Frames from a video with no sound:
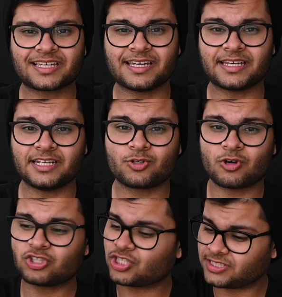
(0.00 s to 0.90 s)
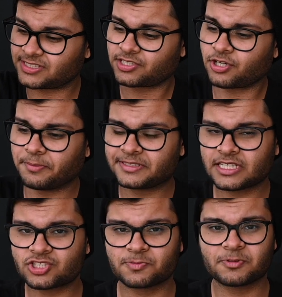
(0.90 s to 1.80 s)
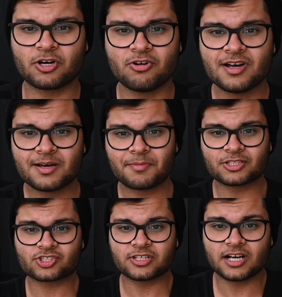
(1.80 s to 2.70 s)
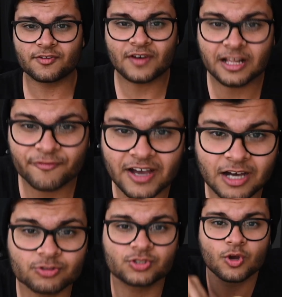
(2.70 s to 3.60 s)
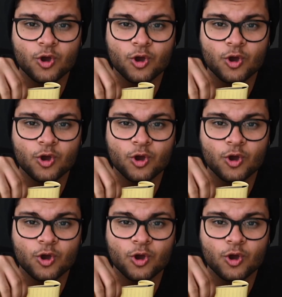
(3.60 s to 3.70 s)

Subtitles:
Again, any questions, comment section below. Much love, Alpha out.